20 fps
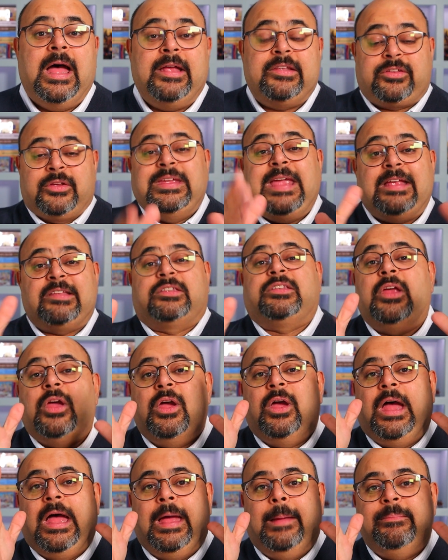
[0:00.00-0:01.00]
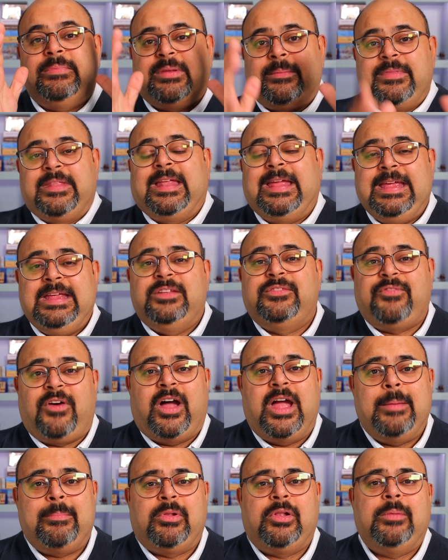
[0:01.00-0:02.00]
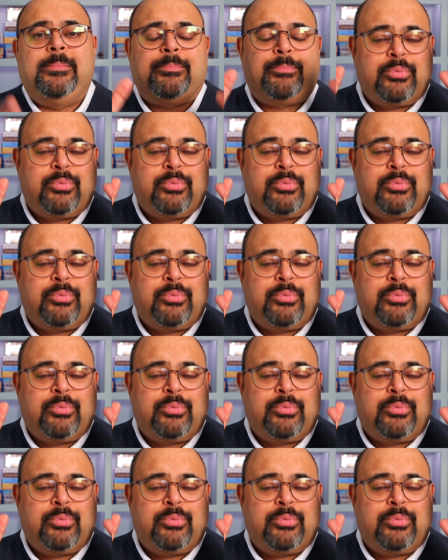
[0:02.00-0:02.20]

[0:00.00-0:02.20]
So yes, something that is viable,